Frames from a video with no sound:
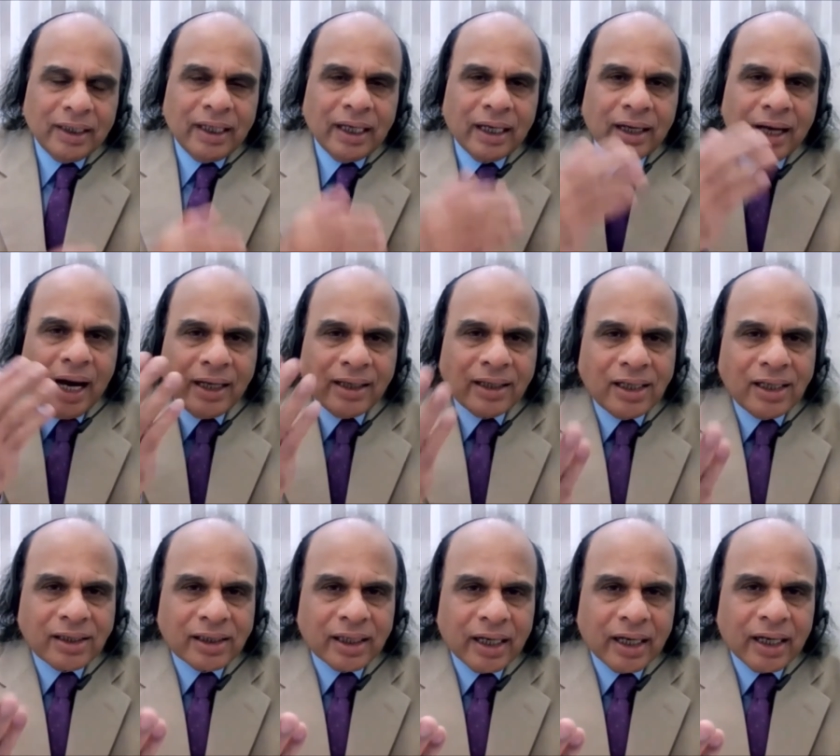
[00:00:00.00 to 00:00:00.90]
in a
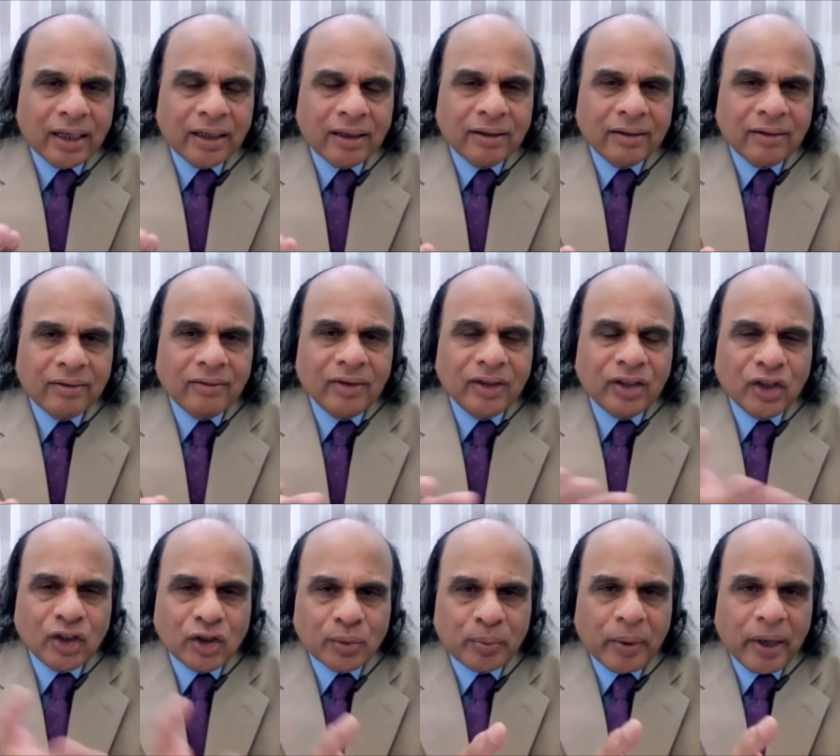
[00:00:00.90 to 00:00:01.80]
cattle shed
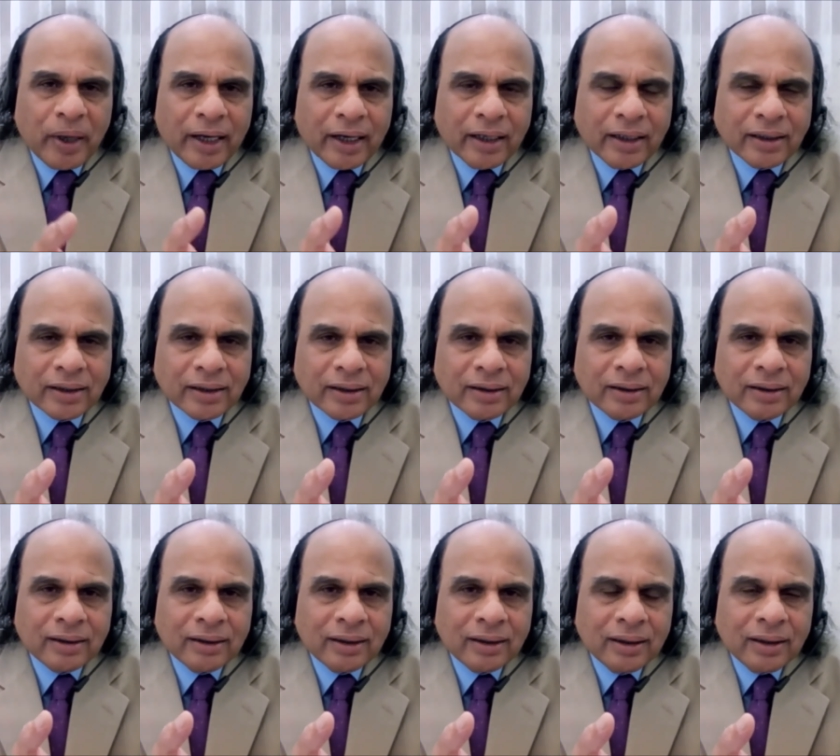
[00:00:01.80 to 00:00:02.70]
with his parents,
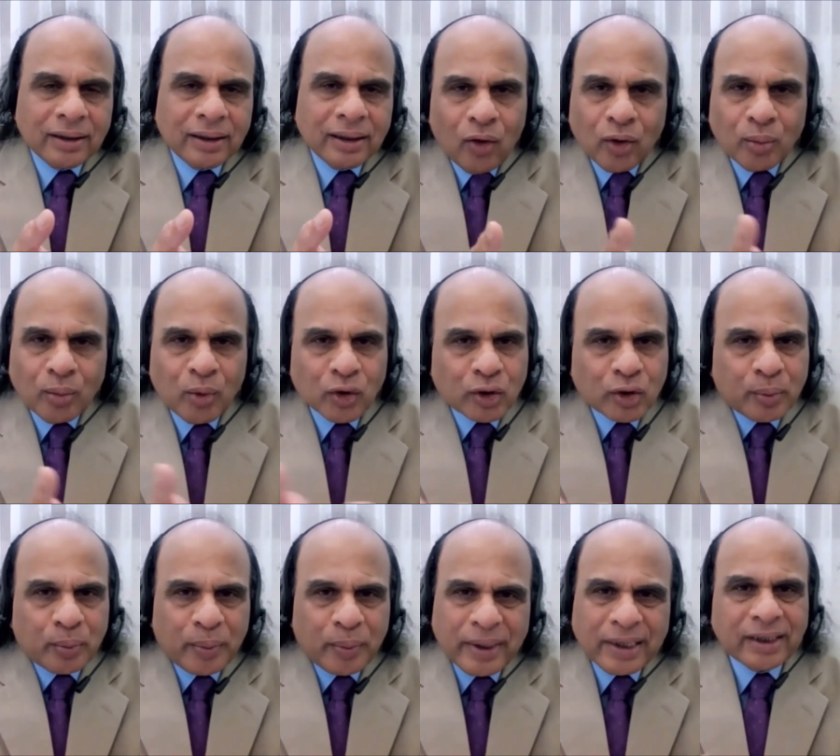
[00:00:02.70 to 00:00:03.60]

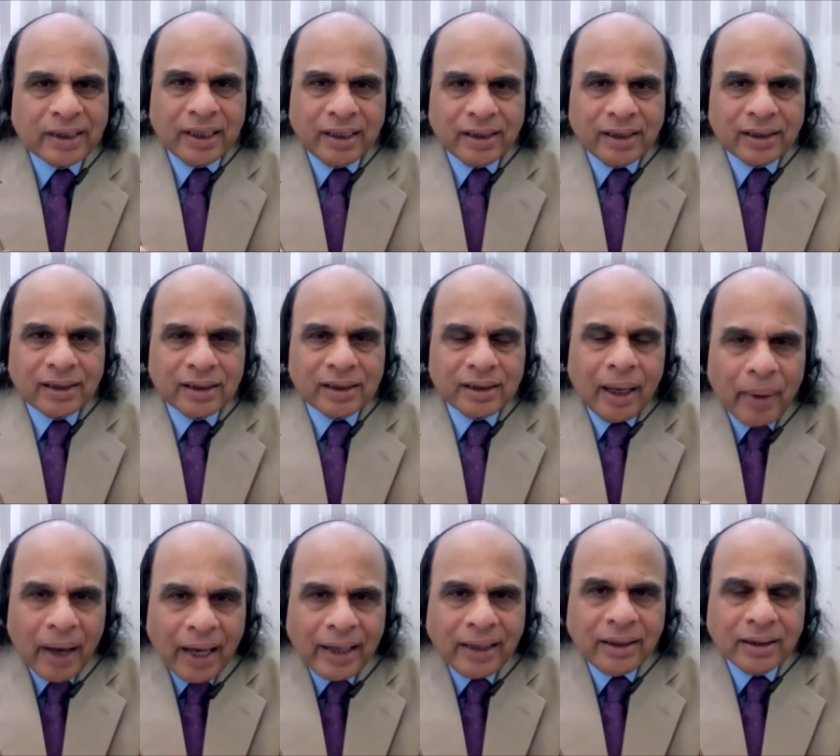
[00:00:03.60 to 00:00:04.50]
almost peasants,
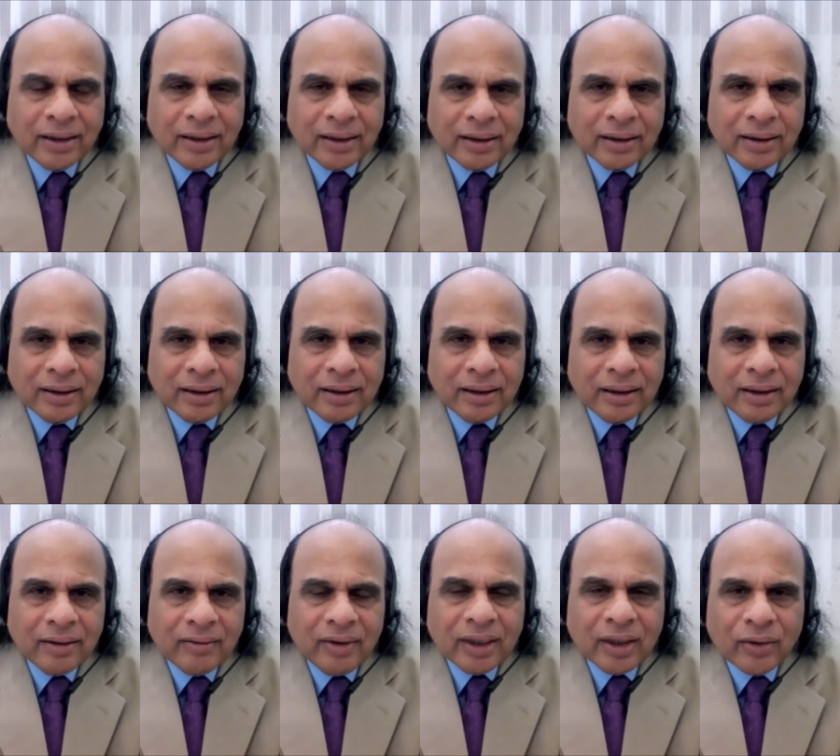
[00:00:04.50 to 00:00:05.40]
abandoned
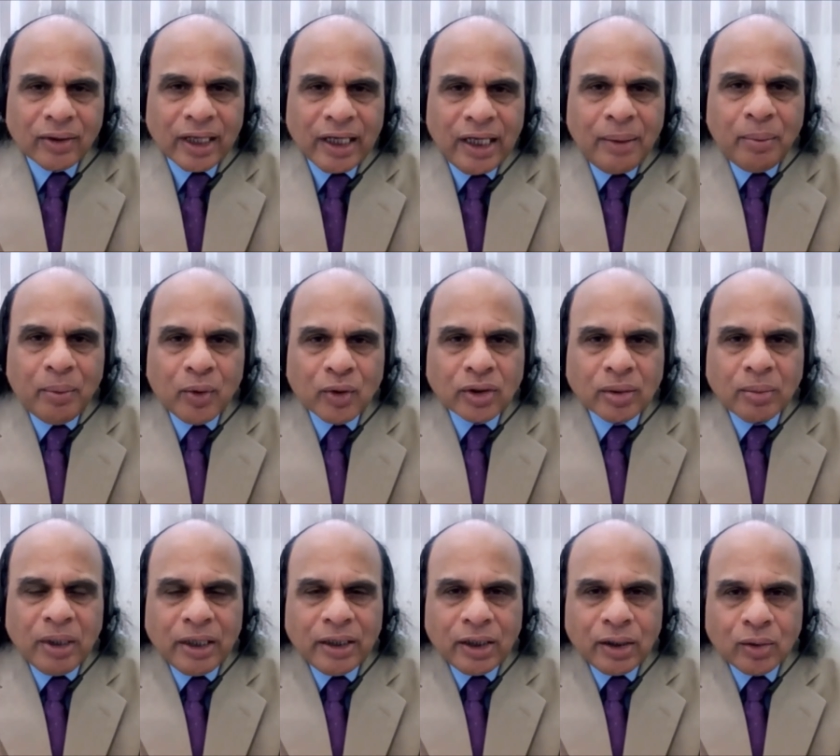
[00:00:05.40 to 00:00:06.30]
without any
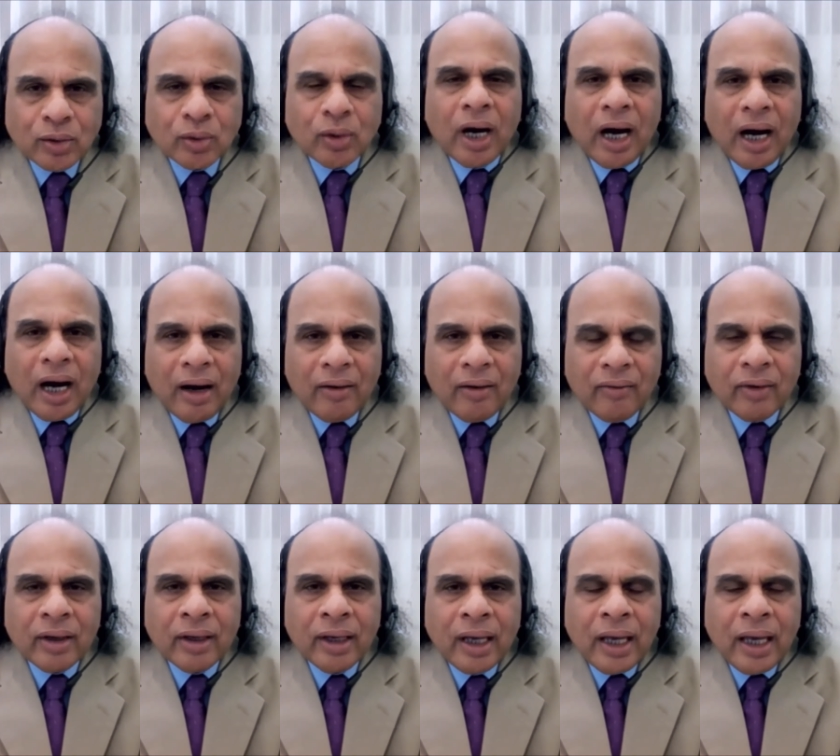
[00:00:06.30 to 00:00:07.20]
possibility to
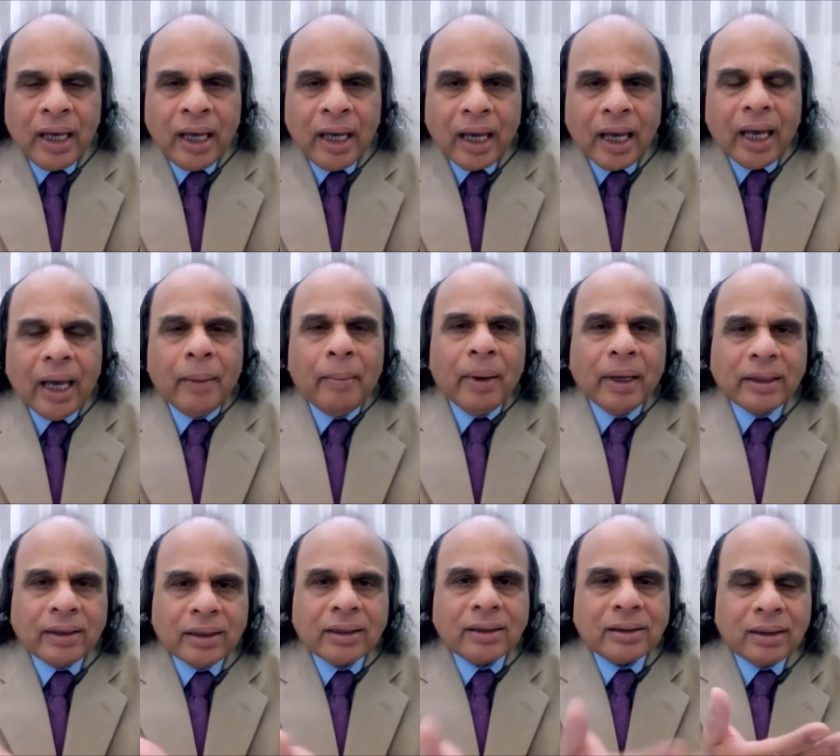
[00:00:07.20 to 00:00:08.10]
have a
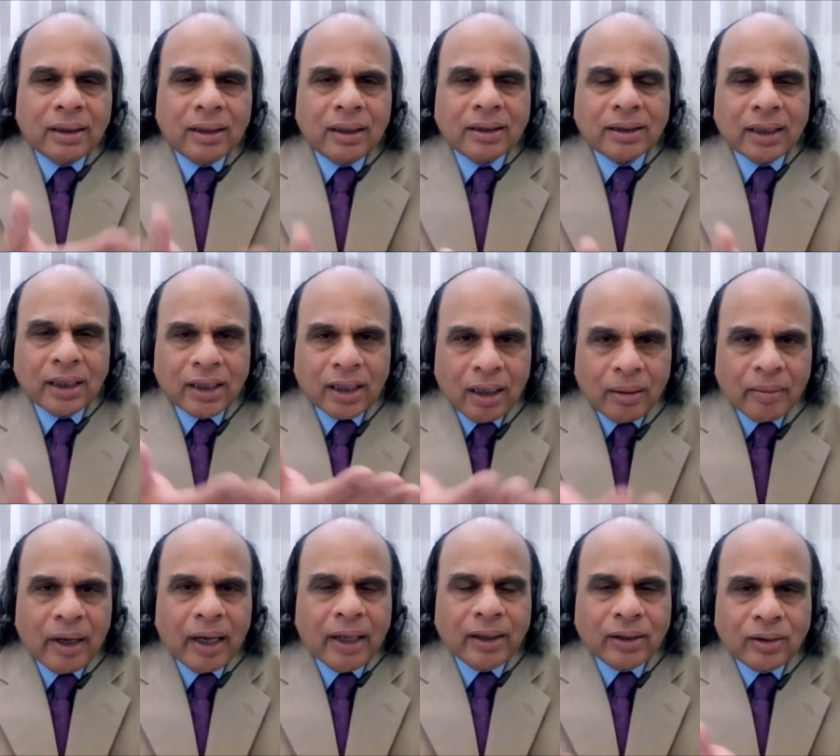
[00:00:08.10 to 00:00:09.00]
better
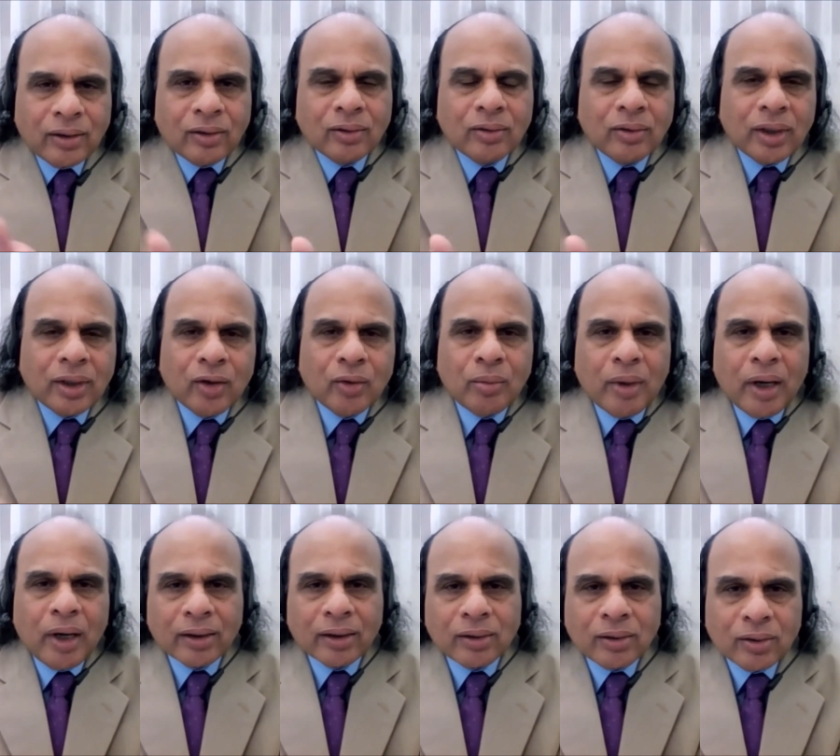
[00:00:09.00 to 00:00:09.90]
settlement to give
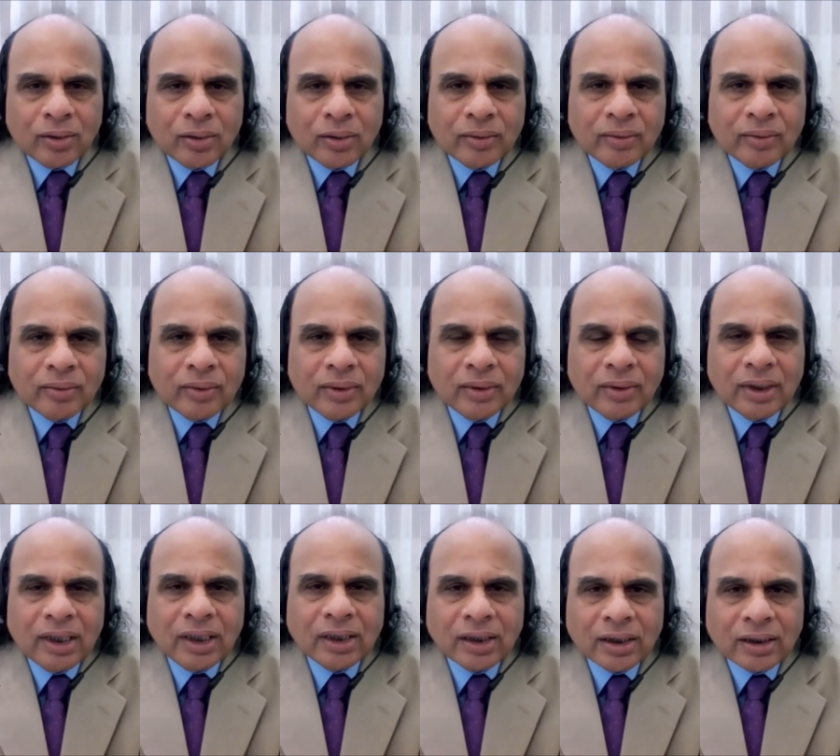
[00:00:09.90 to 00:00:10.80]
birth to
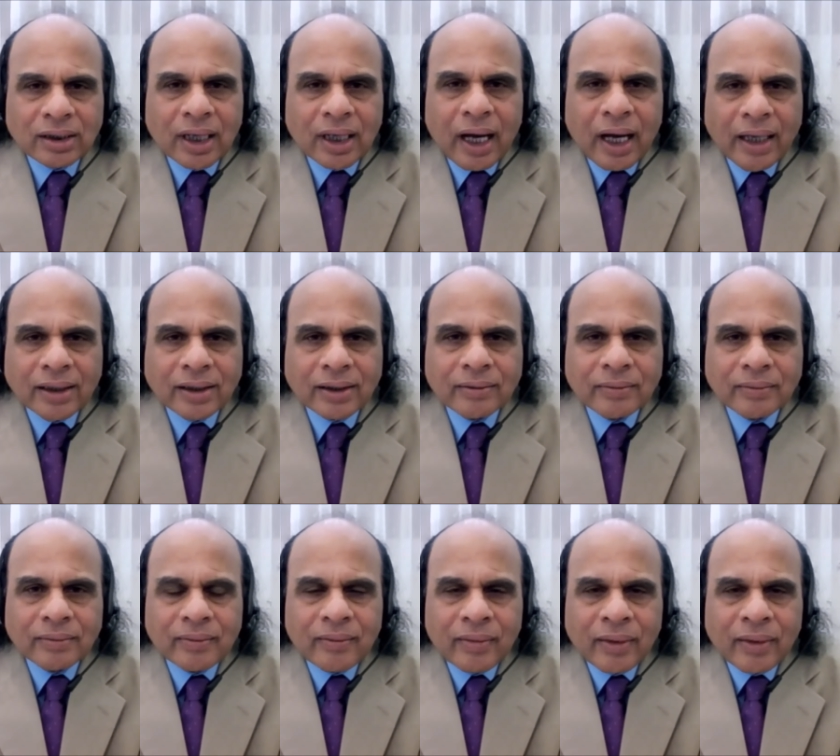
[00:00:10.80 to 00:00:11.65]
Jesus Christ.